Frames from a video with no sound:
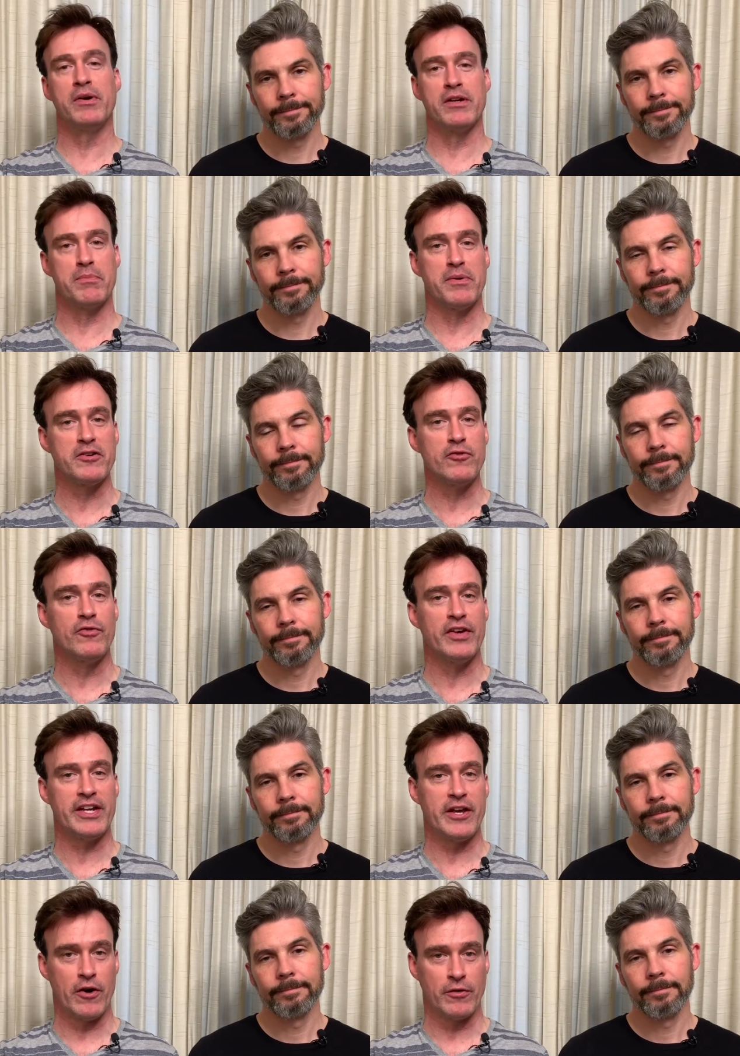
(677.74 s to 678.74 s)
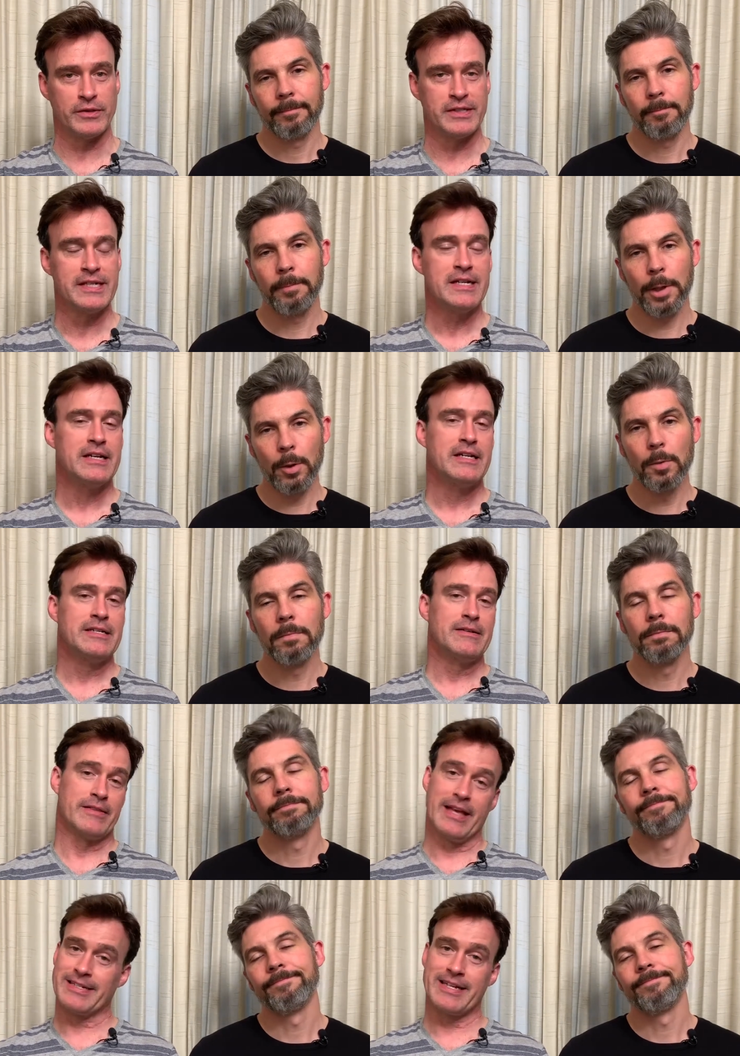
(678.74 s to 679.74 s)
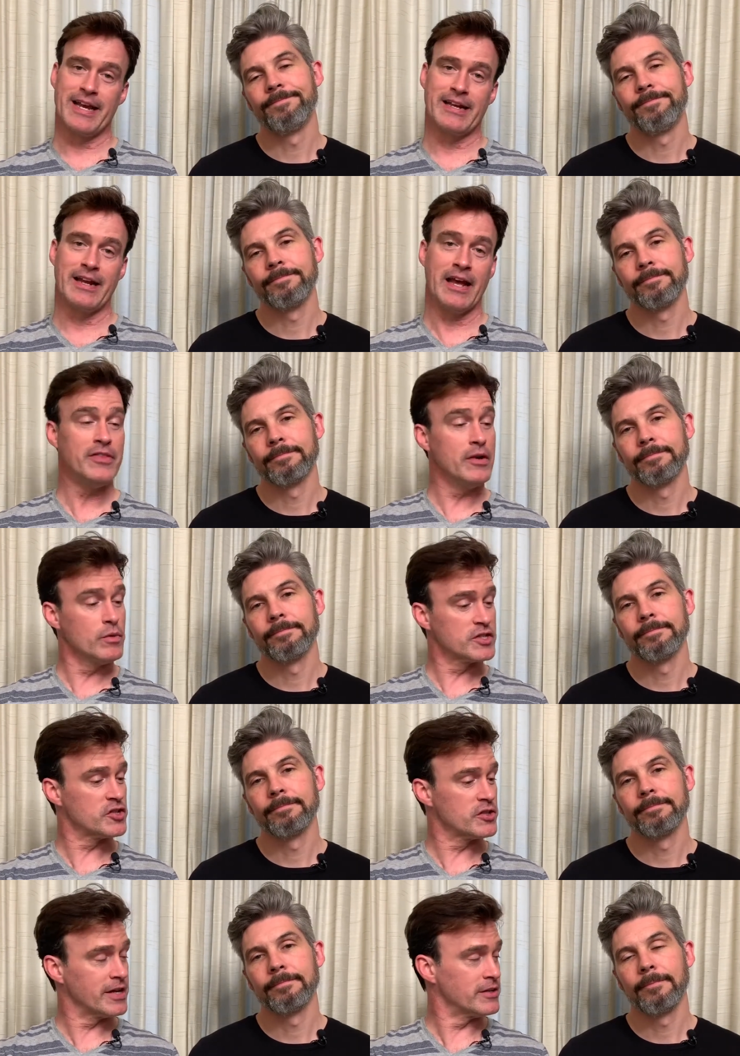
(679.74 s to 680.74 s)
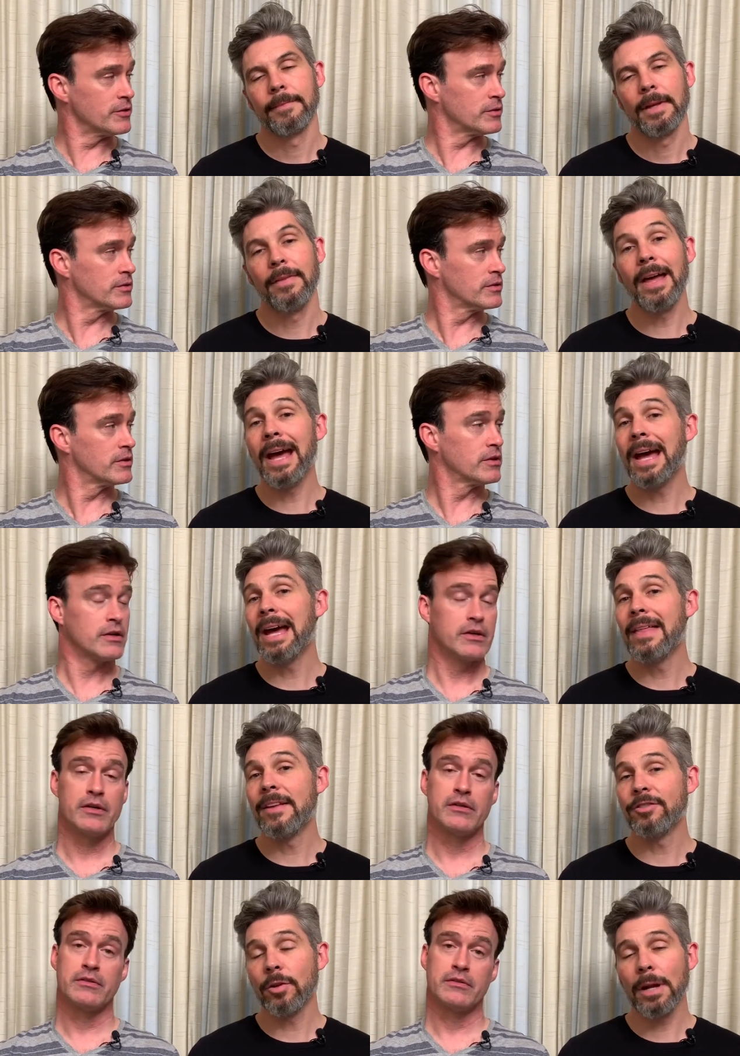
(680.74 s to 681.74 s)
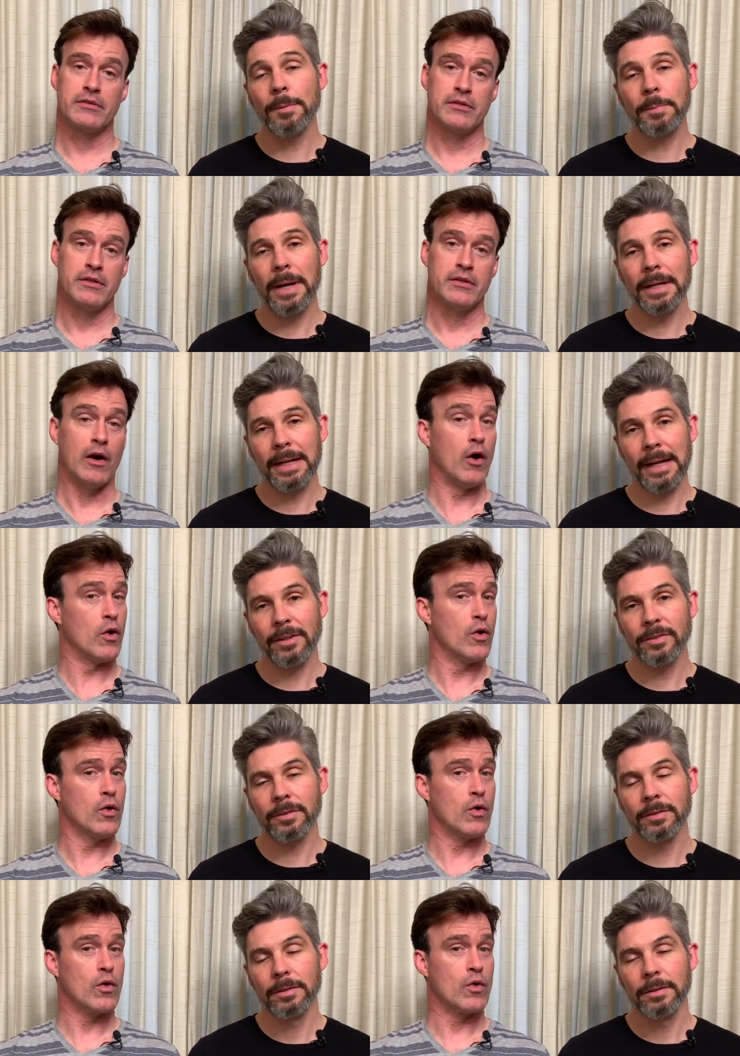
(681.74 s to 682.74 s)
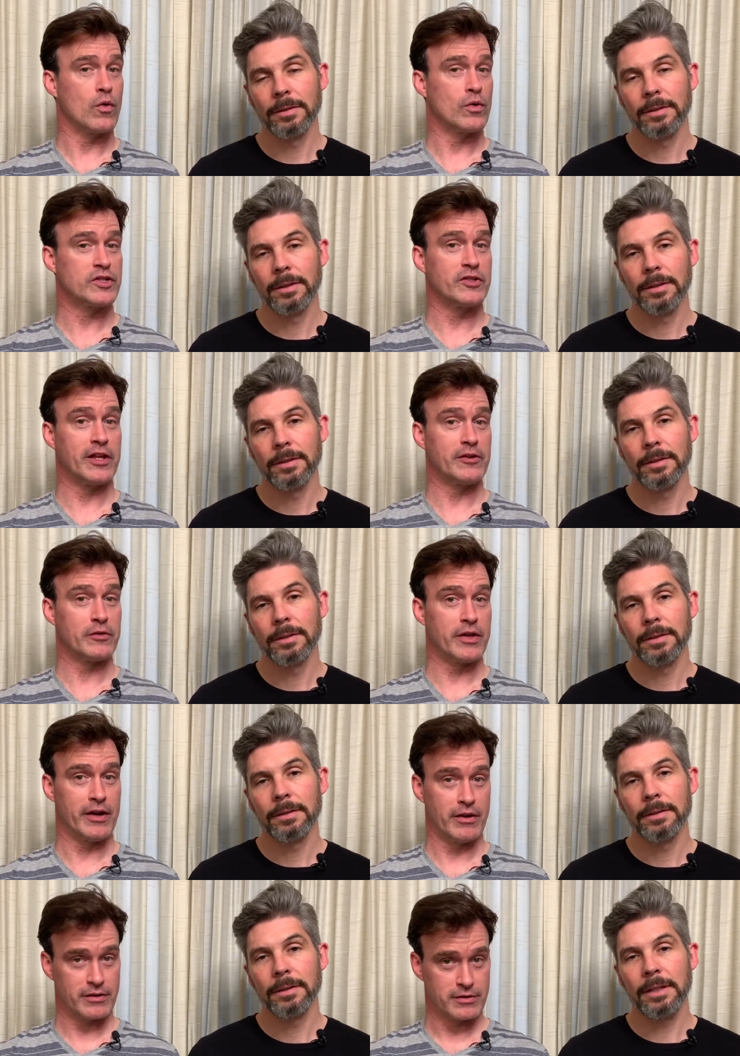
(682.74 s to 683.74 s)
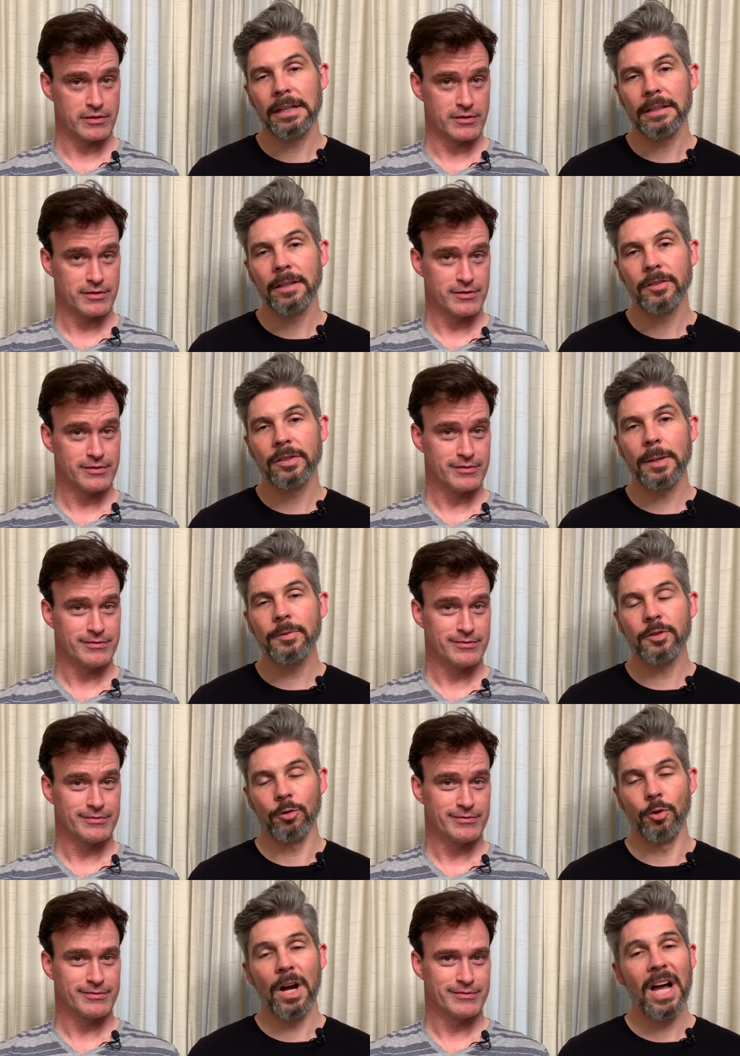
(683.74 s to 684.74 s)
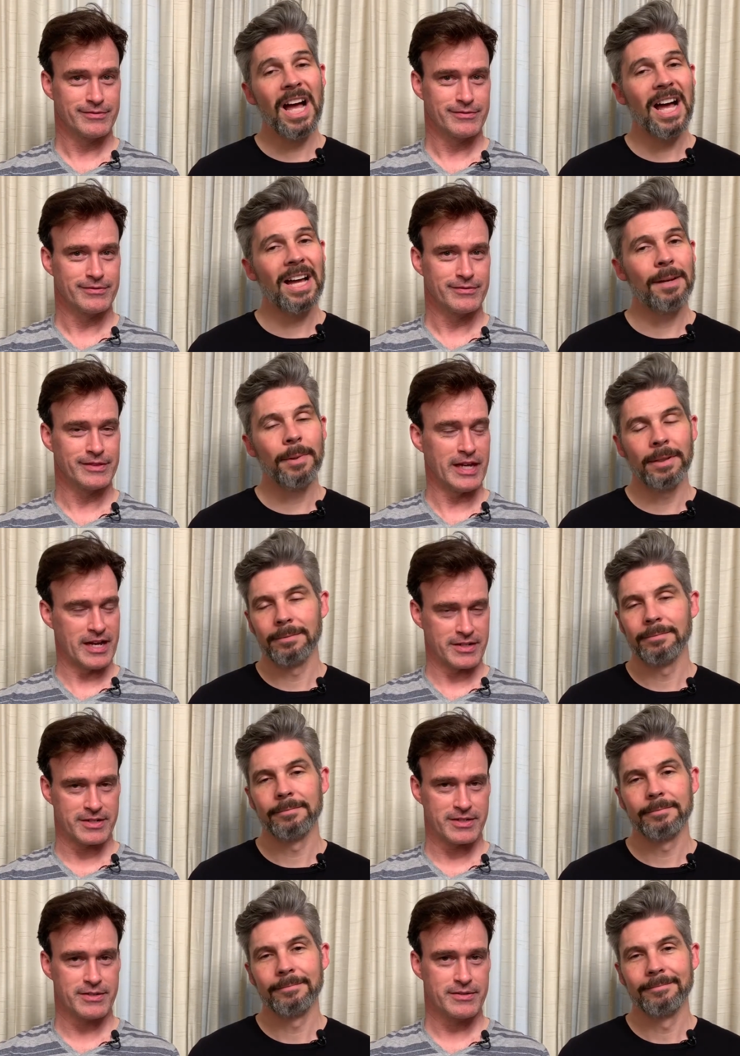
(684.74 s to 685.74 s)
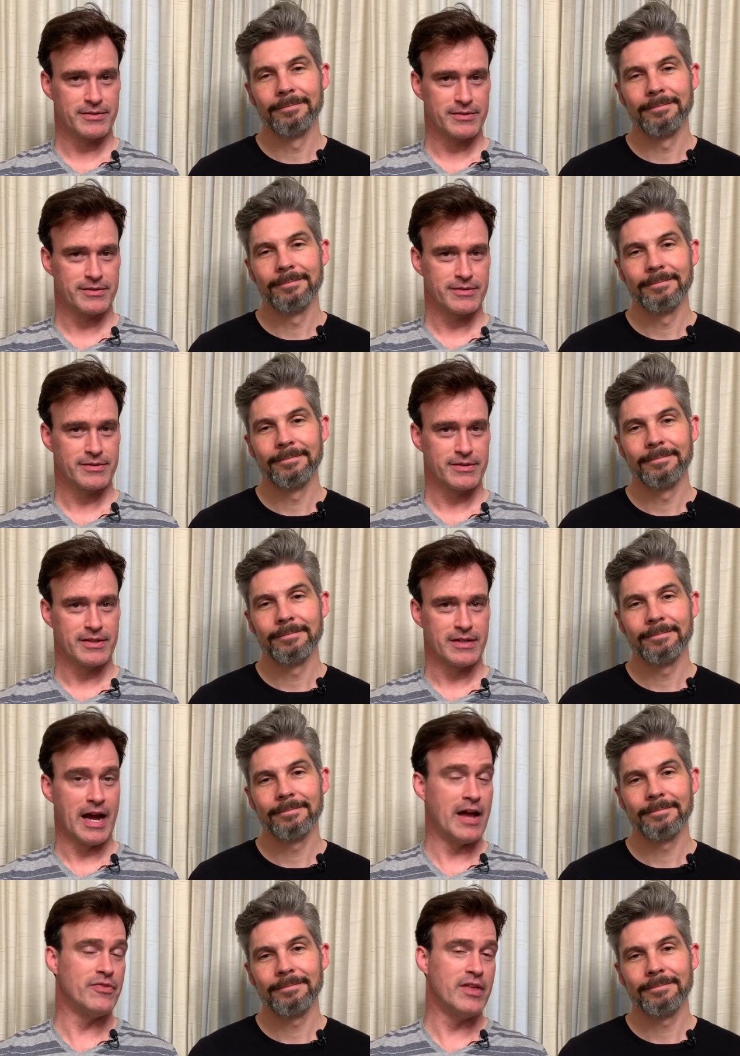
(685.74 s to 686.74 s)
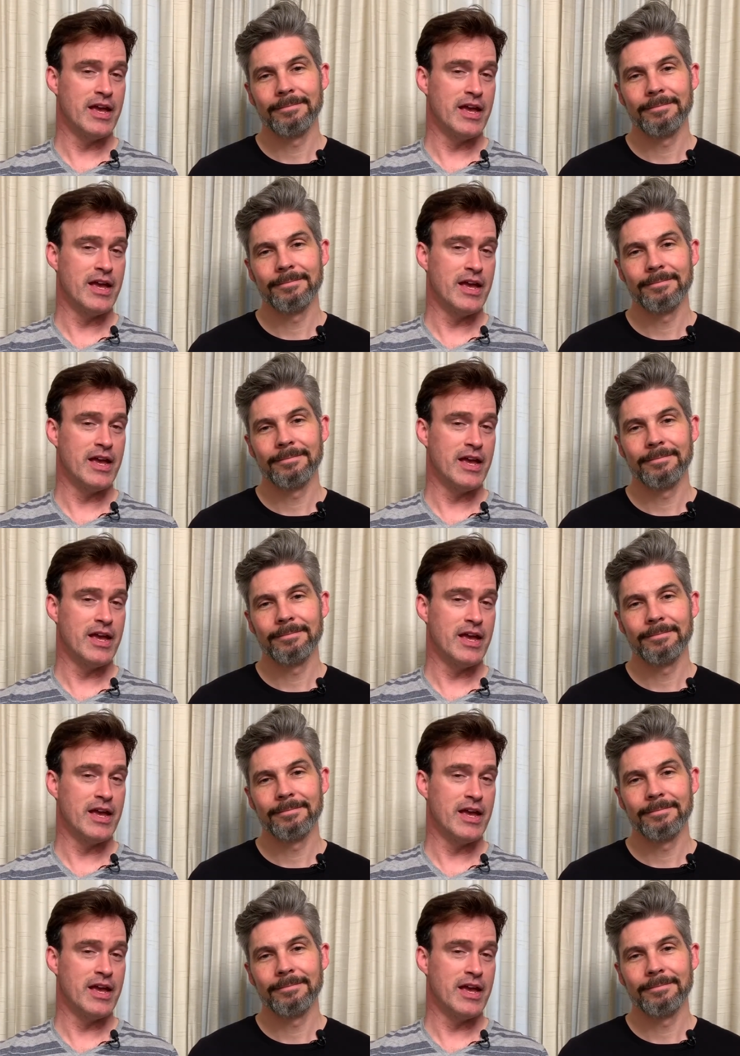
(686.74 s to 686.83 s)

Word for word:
Speaker 1: put up a new video. Boom. That's it. And then what should they do?
Speaker 2: Then they should go to Apple Podcasts. Oh, what should they do there? Hit subscribe. Yes. And